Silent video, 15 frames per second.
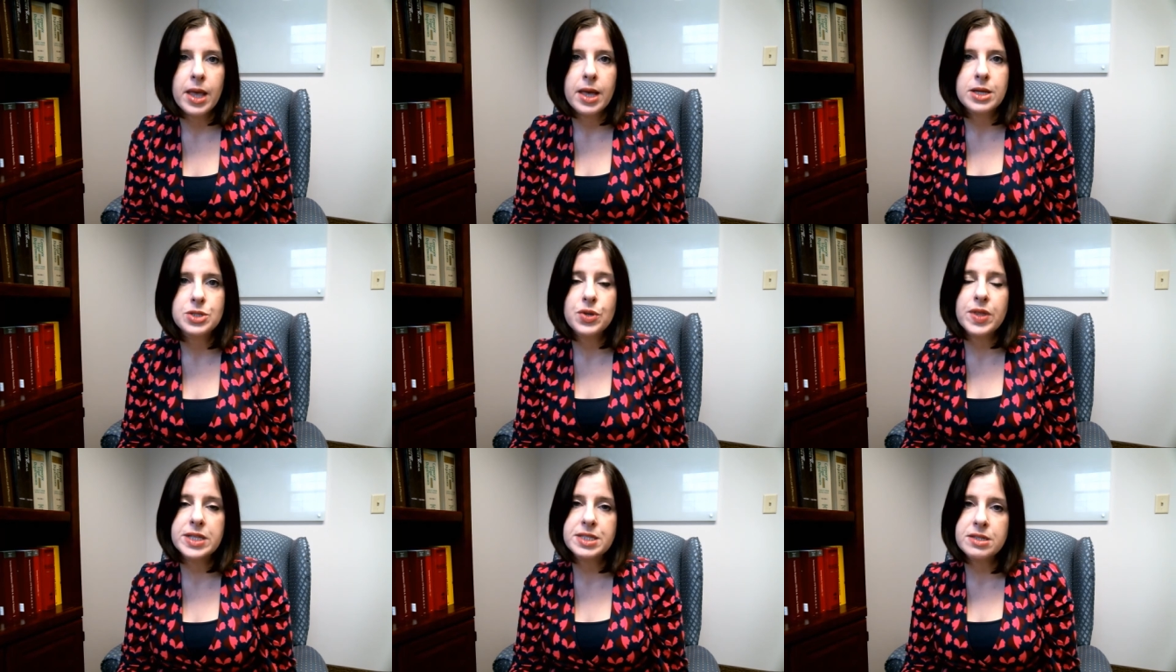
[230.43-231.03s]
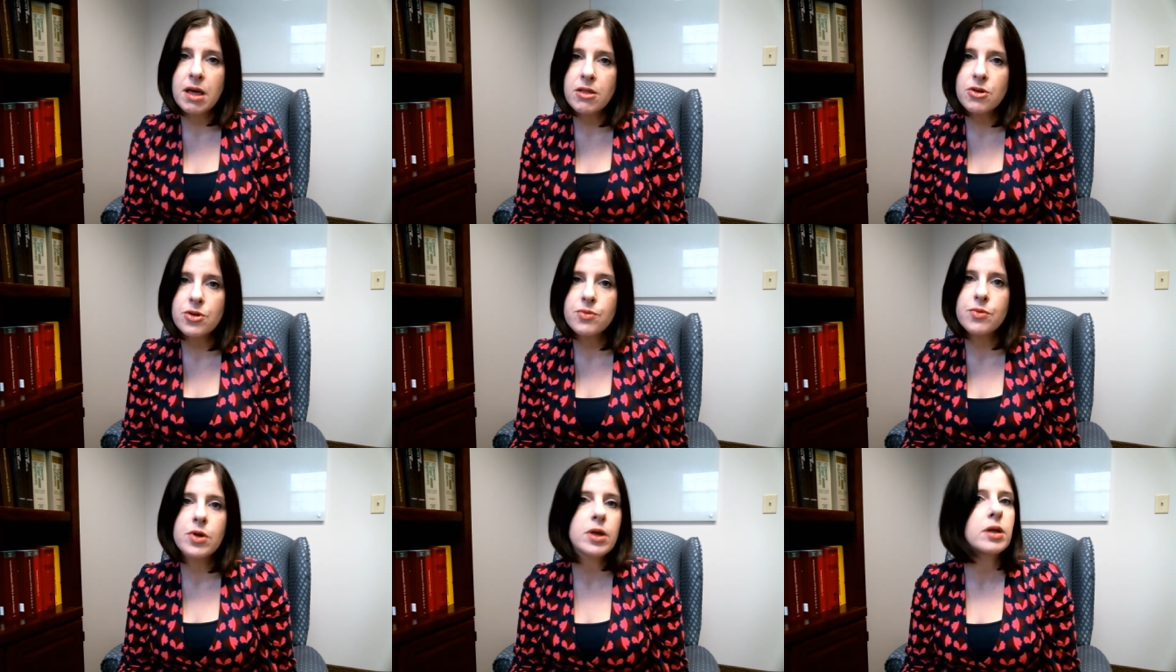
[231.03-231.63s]
So that's another
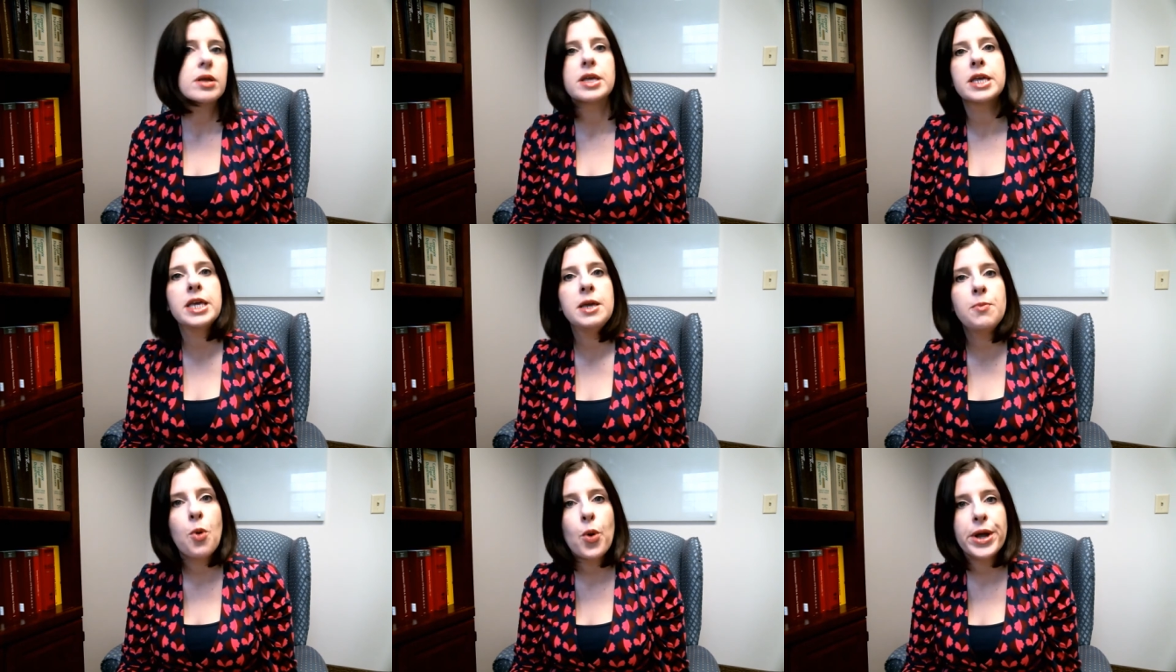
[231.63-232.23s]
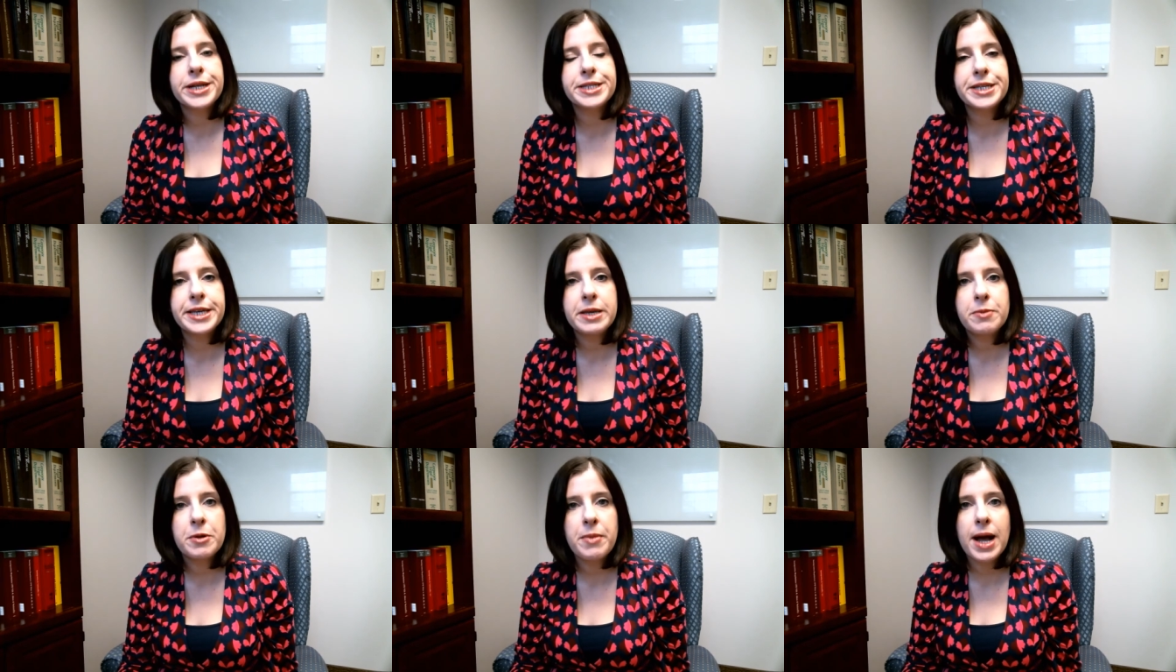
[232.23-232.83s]
key point to
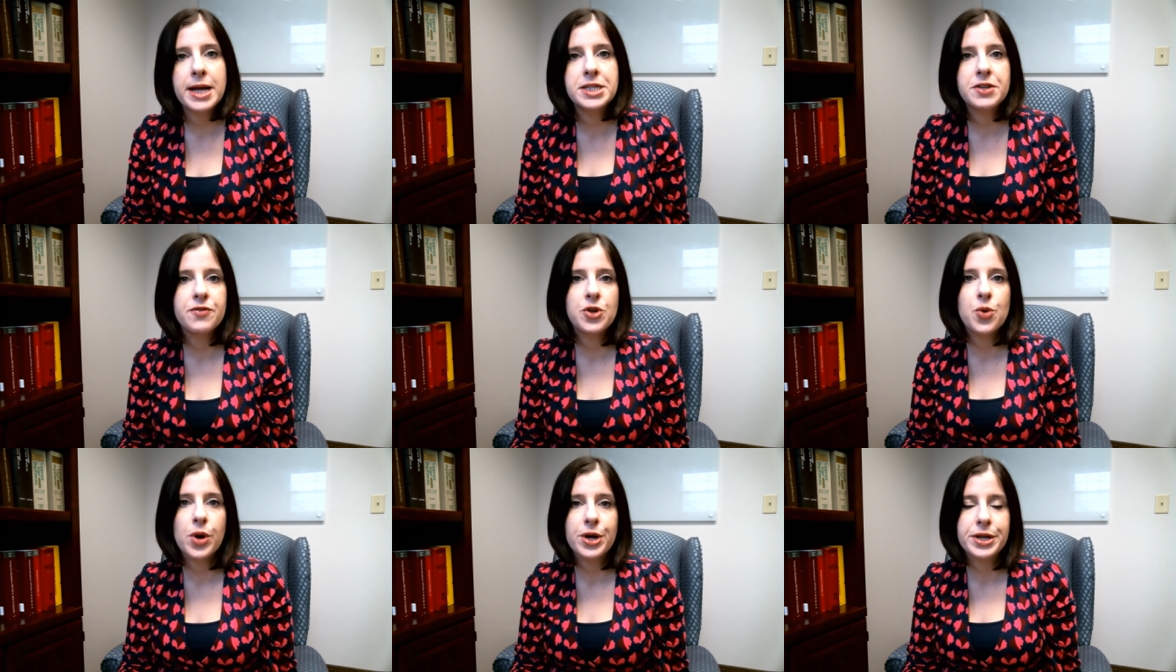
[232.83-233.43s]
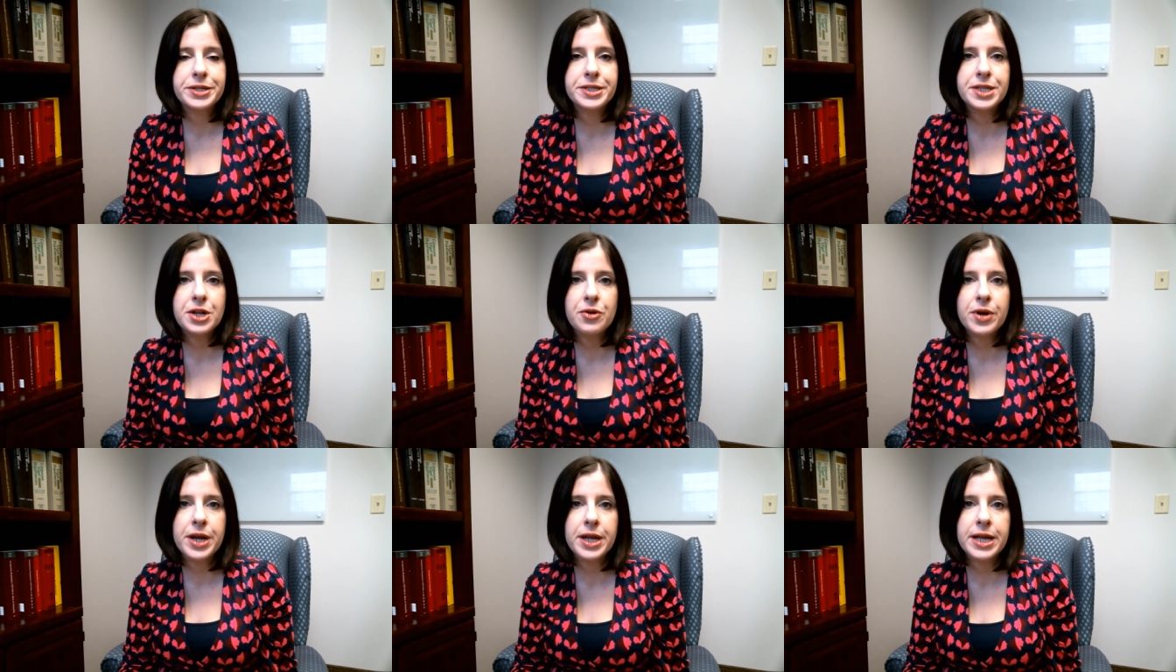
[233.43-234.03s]
keep in mind if you are
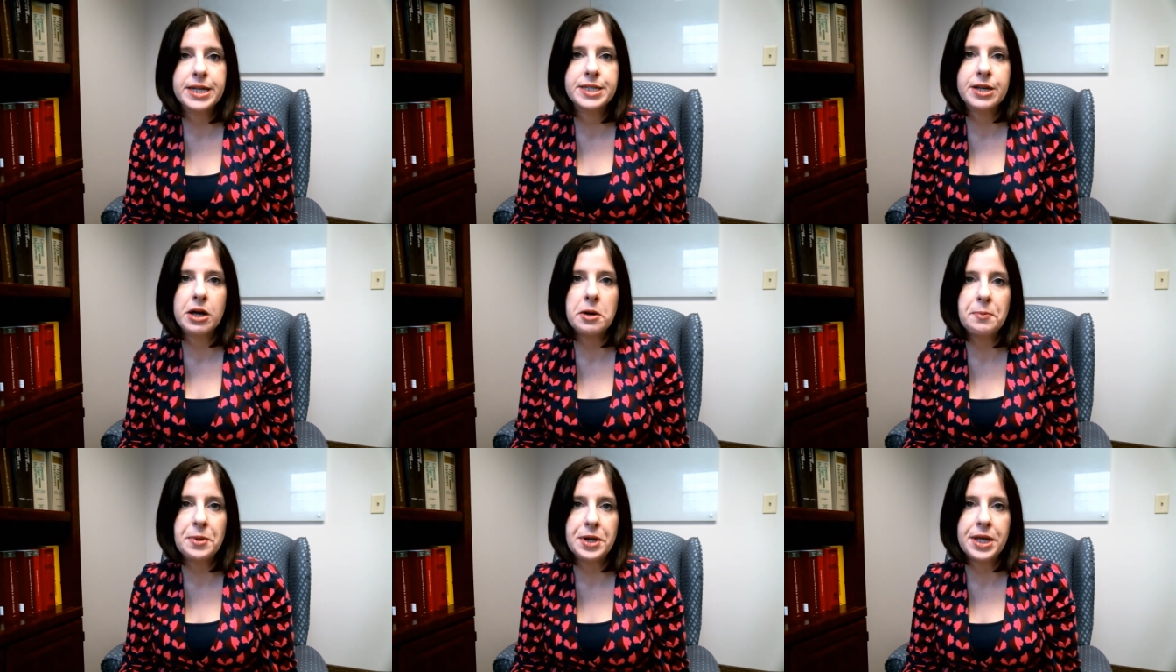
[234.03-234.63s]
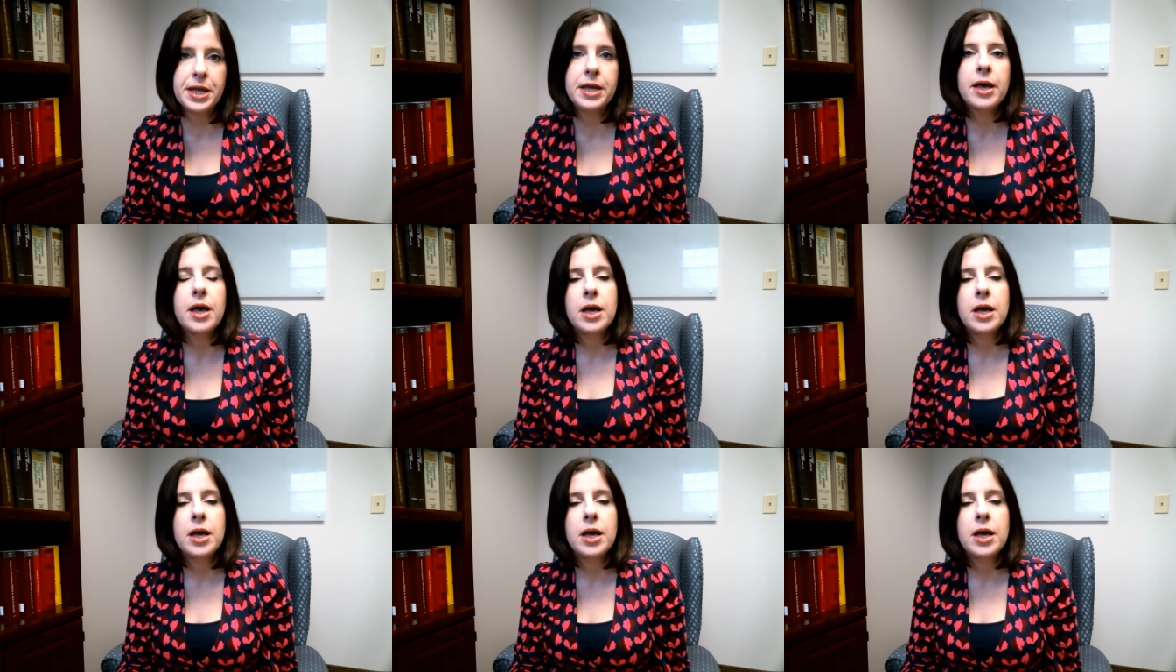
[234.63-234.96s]
considering, as a company,